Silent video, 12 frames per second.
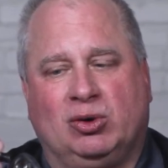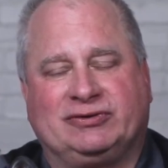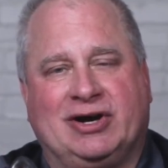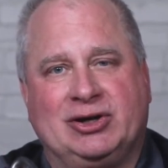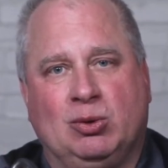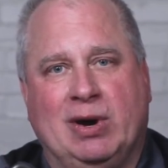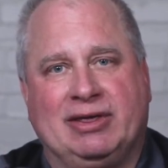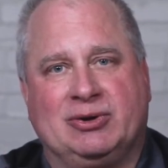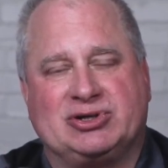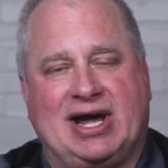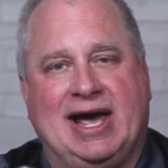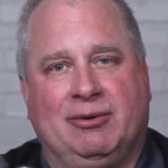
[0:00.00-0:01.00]
will tell you whether
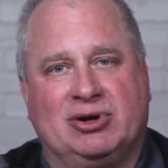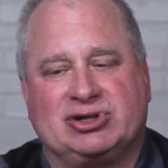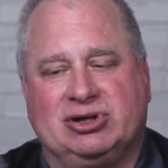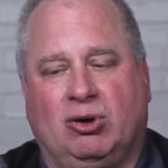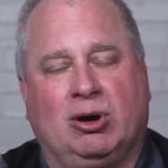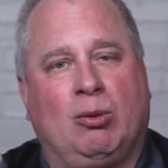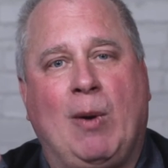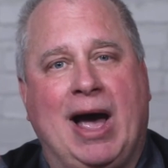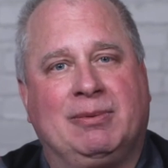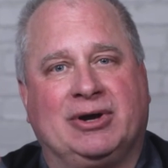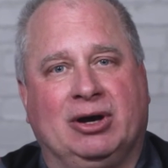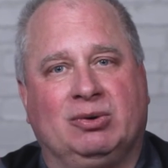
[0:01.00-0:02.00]
it's a Hendrickson or a
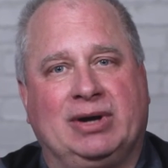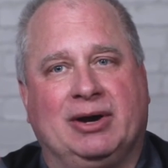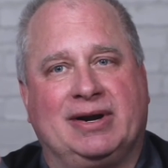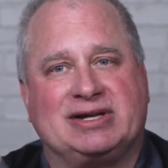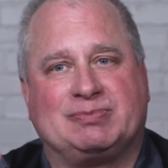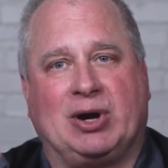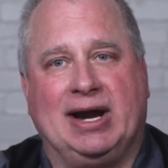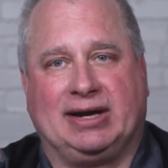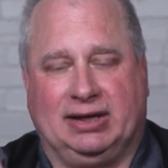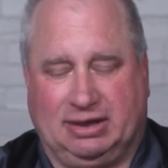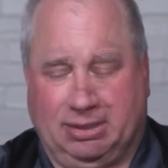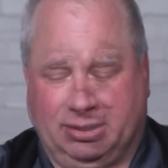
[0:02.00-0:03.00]
Wabco air disc brake.